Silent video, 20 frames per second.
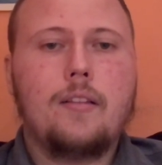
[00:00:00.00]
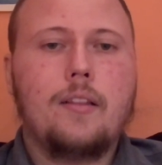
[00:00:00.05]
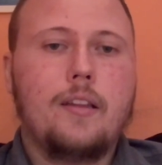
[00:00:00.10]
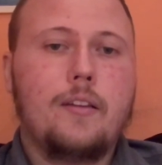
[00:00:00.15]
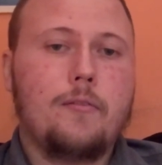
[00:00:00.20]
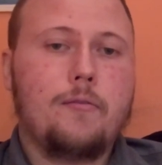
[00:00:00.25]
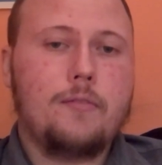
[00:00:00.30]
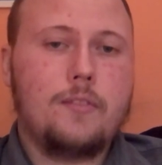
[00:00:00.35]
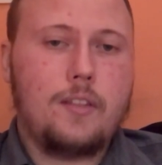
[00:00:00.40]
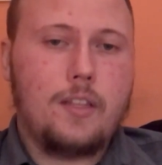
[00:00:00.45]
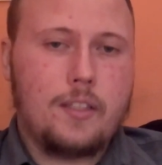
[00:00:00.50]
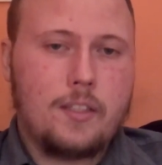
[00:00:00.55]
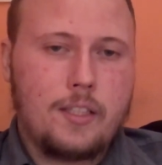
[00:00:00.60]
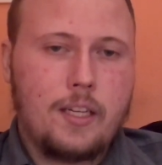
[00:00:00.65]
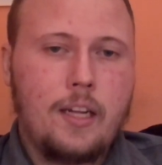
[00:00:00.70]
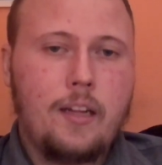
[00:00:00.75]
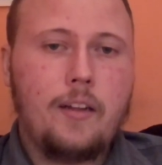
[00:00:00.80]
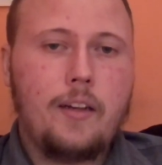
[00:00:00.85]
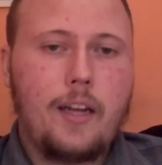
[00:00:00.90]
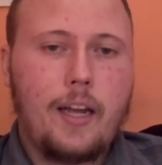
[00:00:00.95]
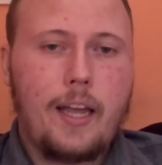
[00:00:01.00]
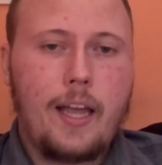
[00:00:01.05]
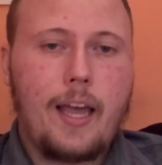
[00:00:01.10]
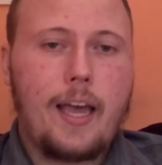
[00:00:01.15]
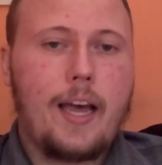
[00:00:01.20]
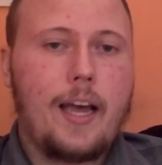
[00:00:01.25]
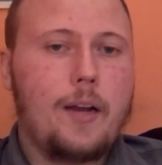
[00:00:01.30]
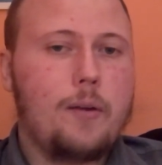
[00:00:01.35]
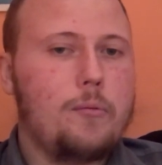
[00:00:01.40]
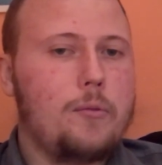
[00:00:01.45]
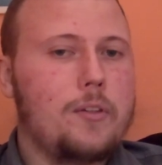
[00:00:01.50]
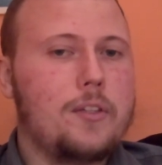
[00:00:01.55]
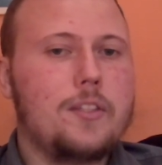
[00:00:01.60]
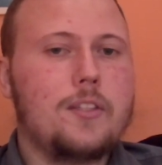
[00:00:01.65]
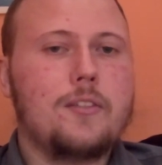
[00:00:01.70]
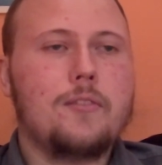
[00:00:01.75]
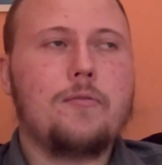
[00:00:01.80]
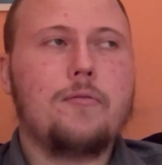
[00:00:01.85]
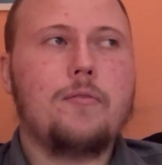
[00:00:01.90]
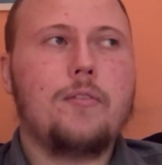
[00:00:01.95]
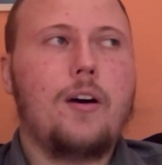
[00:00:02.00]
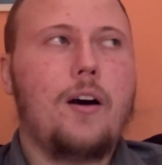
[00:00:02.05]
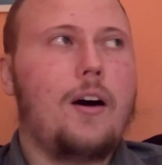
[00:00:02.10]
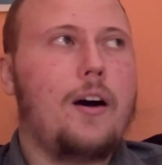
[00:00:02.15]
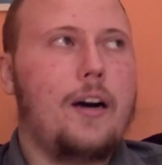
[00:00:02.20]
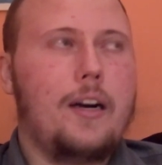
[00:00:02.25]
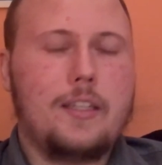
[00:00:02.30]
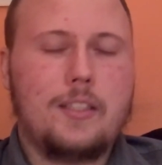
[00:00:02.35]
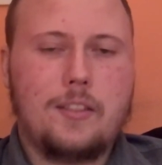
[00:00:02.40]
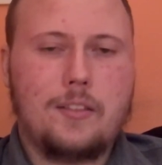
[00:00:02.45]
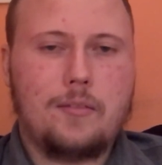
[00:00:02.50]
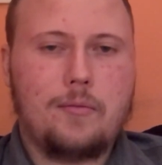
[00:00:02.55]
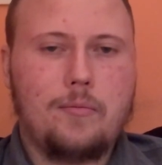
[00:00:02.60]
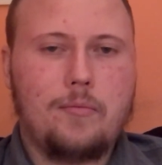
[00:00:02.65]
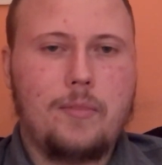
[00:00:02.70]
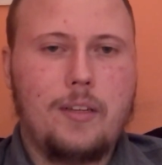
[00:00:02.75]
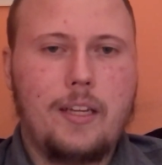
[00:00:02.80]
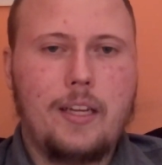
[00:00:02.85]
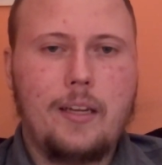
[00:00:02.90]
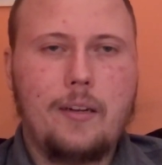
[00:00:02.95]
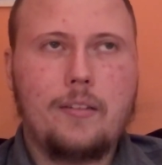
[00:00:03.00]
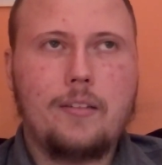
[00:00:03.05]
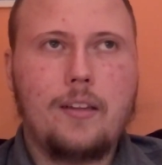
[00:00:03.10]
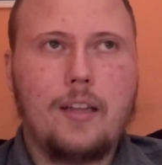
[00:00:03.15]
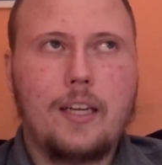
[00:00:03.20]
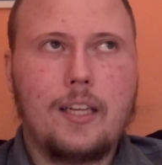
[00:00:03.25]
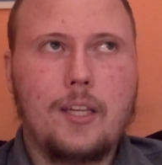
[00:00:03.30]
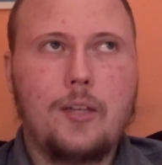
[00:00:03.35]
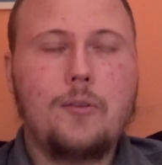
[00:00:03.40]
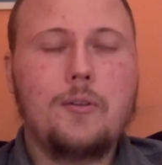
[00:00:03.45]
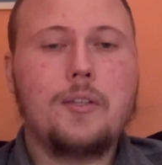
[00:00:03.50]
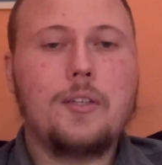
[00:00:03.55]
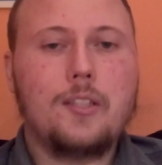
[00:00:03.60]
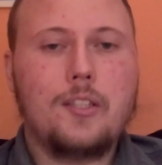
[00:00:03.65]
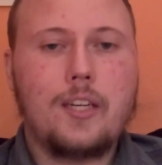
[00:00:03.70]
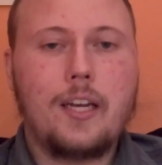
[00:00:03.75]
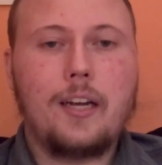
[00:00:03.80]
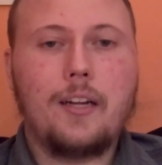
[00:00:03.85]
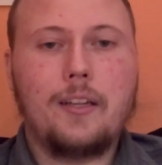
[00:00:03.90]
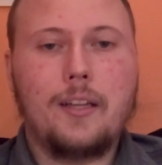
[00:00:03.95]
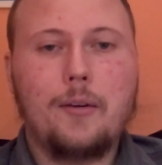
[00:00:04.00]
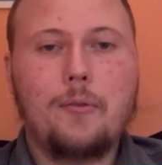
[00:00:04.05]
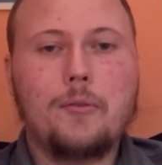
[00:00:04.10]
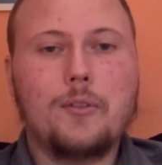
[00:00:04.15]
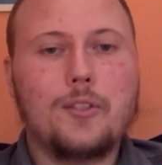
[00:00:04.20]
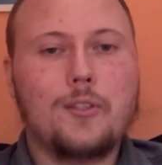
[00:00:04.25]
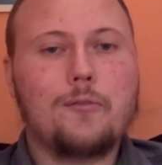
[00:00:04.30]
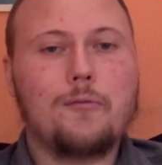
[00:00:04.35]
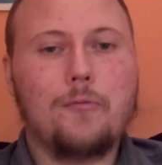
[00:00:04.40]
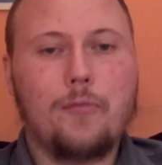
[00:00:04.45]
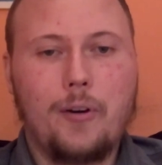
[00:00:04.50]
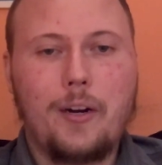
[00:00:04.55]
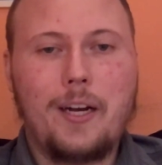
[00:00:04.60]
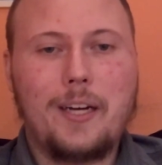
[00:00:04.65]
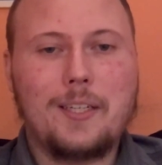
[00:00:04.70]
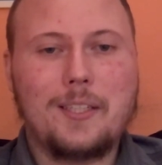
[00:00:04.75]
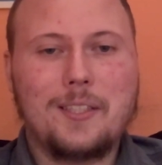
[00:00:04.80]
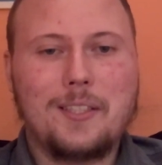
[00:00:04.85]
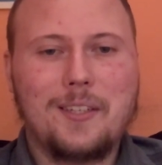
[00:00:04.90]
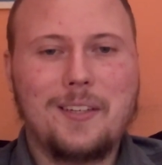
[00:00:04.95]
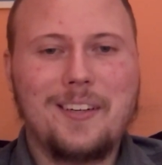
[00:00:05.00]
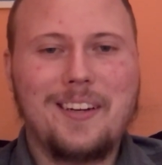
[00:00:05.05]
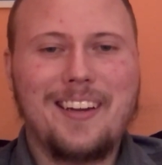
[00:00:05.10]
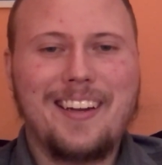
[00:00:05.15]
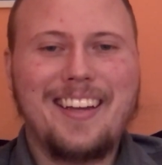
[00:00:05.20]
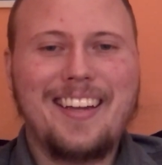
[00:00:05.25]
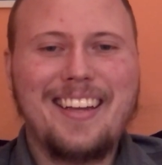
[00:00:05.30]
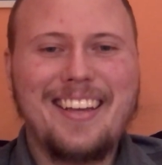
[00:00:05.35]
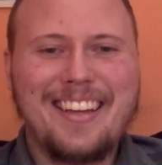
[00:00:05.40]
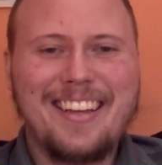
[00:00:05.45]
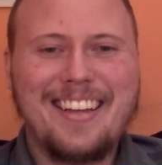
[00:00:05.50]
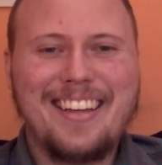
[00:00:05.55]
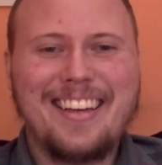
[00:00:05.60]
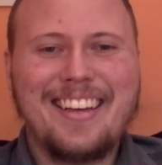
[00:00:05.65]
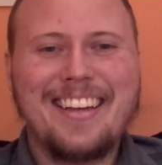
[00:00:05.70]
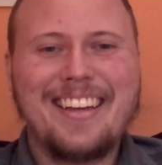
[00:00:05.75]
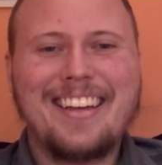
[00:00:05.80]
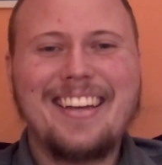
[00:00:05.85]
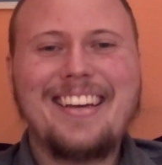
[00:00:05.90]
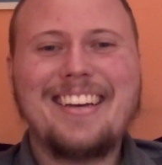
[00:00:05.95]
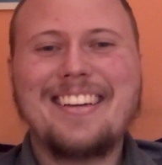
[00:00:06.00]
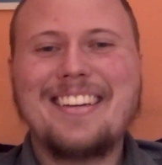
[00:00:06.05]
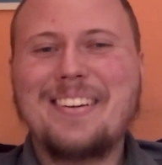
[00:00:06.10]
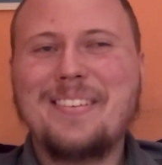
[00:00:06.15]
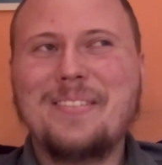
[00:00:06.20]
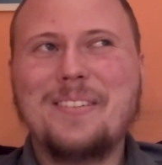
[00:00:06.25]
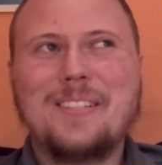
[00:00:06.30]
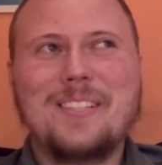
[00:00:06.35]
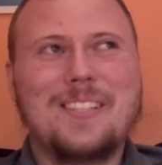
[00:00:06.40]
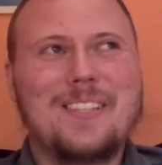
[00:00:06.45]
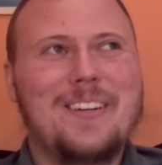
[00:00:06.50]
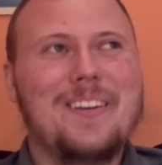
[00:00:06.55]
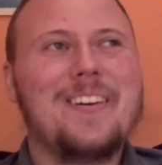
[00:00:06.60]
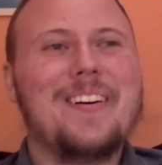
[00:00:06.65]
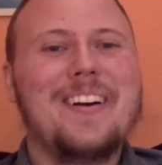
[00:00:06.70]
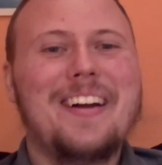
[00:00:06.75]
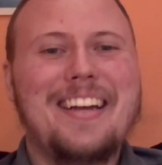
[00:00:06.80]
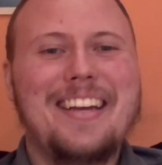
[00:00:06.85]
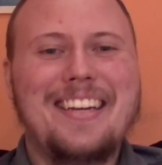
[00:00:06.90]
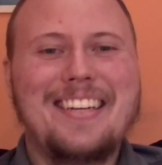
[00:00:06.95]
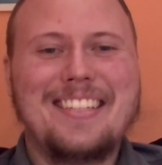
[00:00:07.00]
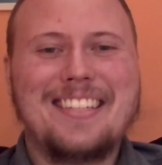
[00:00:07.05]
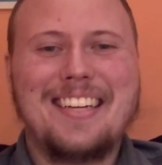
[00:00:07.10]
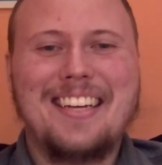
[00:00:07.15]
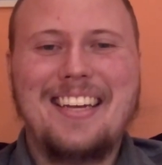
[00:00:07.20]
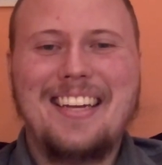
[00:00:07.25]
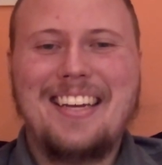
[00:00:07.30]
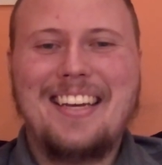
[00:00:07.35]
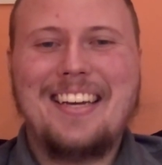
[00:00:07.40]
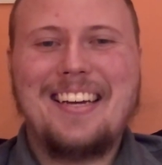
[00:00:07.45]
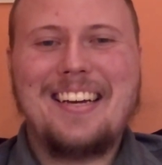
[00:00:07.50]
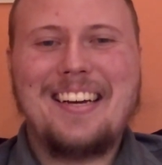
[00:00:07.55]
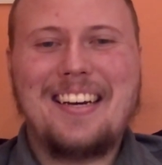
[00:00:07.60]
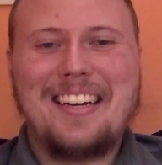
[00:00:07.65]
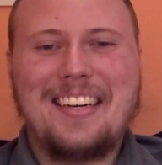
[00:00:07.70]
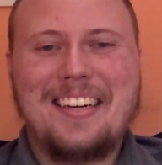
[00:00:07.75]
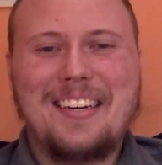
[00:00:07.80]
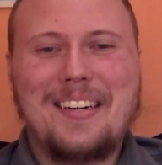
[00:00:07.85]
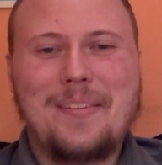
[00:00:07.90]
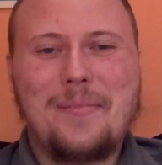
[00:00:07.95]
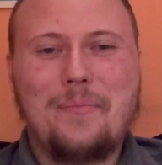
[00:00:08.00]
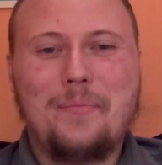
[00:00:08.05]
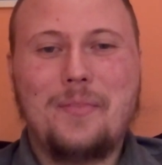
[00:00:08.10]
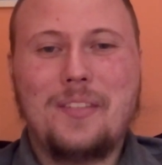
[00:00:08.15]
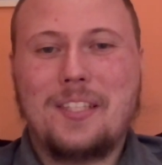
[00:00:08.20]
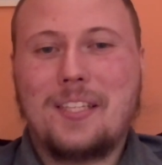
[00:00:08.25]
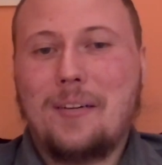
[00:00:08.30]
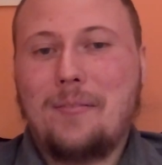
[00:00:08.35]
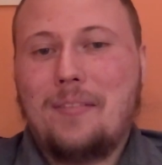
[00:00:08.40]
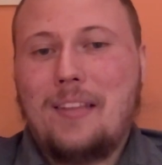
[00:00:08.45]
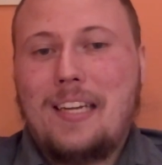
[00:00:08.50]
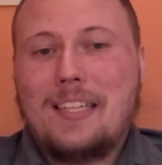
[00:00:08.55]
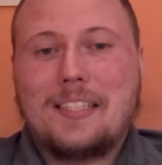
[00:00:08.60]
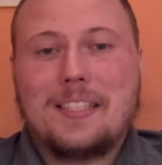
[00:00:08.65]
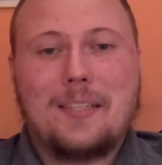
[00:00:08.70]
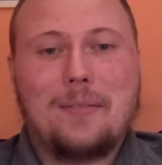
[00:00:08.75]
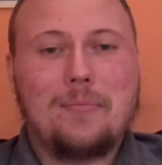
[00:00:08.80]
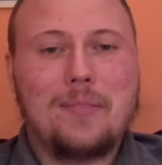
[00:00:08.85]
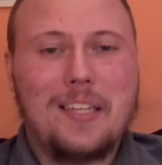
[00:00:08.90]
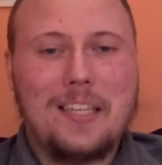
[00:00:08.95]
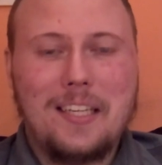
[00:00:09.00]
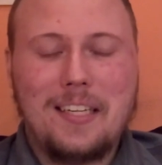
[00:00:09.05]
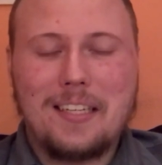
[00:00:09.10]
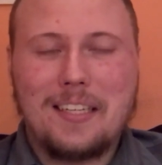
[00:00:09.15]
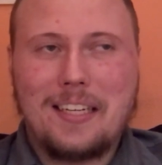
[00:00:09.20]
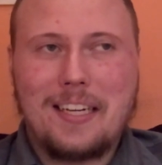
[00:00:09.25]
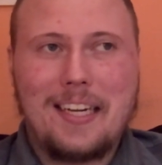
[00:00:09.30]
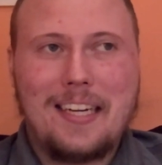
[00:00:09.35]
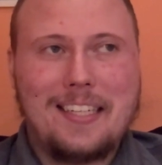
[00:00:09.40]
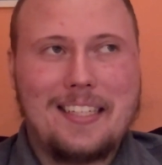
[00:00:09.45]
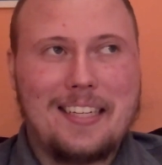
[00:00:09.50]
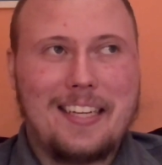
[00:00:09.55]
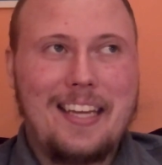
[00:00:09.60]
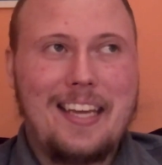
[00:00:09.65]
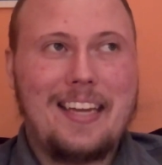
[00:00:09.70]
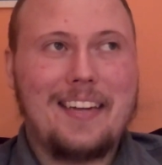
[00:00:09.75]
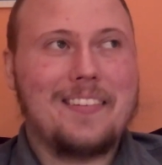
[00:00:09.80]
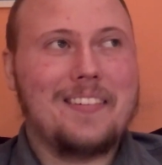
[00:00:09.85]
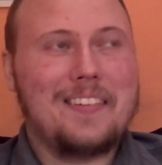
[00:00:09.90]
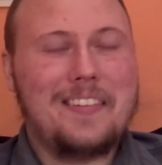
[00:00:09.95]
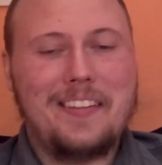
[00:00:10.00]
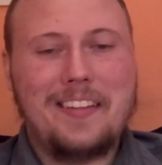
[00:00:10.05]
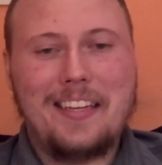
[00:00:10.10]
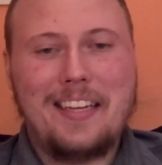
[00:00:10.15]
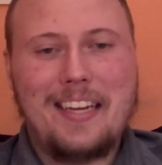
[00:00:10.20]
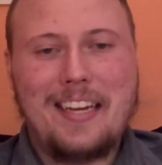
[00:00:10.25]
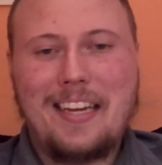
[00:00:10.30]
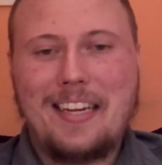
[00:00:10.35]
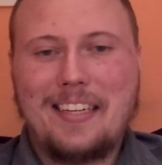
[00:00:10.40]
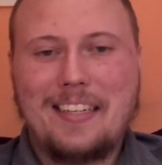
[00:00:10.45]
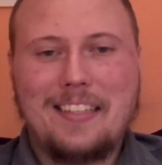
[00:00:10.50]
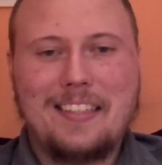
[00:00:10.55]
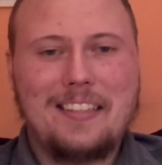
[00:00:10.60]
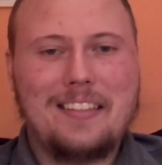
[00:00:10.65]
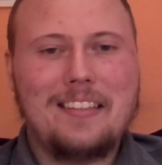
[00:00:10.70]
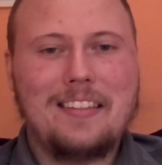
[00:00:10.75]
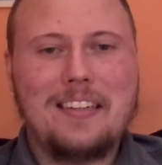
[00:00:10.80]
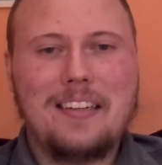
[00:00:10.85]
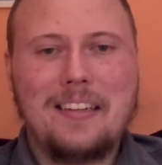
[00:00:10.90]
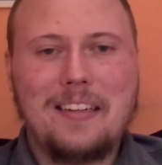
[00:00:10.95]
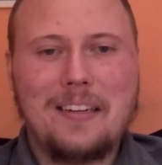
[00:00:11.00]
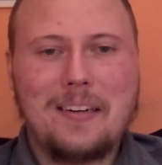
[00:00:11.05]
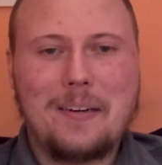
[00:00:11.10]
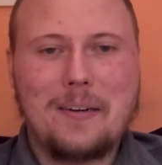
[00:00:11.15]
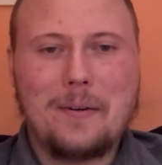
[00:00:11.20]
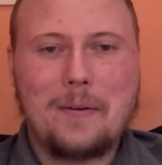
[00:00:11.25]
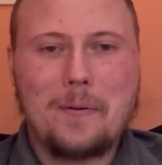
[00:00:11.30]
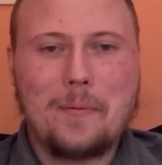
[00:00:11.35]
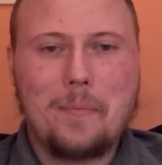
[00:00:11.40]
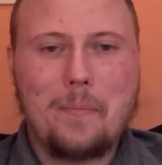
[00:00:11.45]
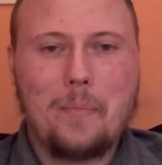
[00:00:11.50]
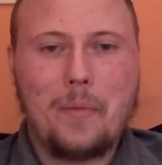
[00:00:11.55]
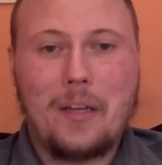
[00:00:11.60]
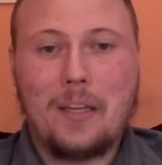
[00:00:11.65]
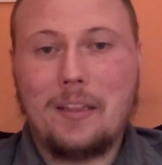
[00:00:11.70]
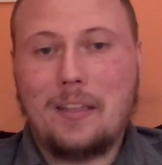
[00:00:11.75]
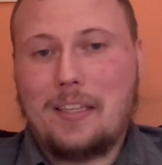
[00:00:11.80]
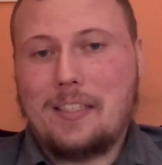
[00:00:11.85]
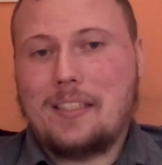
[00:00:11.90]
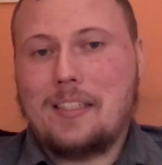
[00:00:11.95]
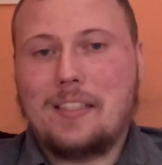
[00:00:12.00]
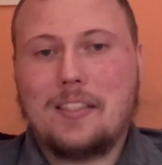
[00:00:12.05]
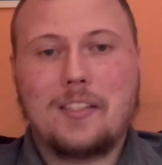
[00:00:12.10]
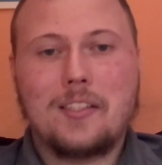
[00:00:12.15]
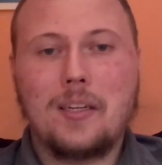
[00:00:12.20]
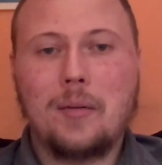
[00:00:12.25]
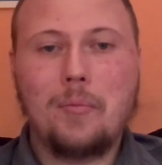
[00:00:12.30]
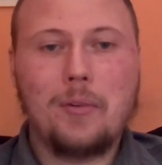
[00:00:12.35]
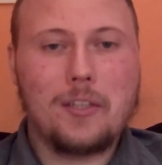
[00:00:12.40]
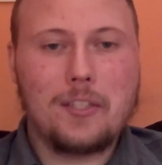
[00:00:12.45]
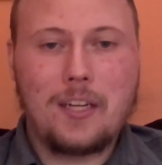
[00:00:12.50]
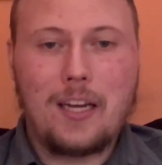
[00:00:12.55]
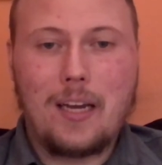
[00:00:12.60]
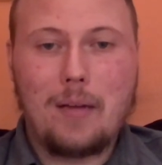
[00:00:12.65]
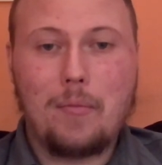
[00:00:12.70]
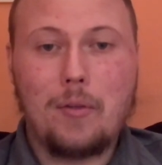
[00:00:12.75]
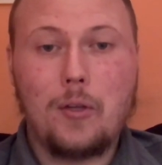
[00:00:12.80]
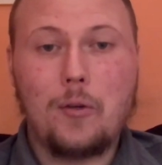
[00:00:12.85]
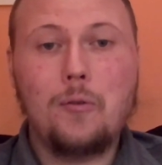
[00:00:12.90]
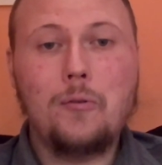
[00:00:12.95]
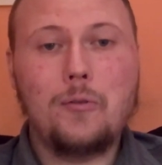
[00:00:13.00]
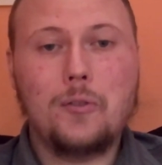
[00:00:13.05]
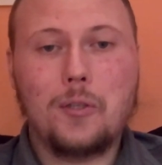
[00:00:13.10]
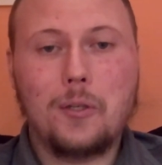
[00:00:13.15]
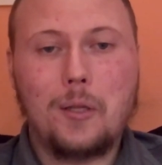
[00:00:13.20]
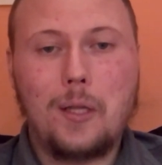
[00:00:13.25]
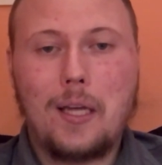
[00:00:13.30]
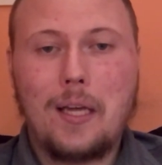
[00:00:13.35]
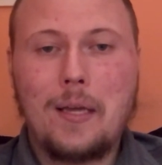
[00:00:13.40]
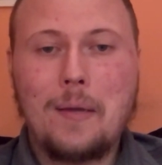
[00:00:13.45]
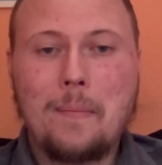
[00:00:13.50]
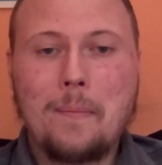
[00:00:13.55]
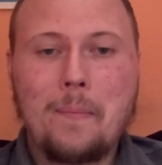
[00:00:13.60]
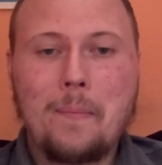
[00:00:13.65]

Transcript: The salad I had was awesome. You could tell it was fresh. It was great. That's something you kind of can't really get, unless it's summertime usually.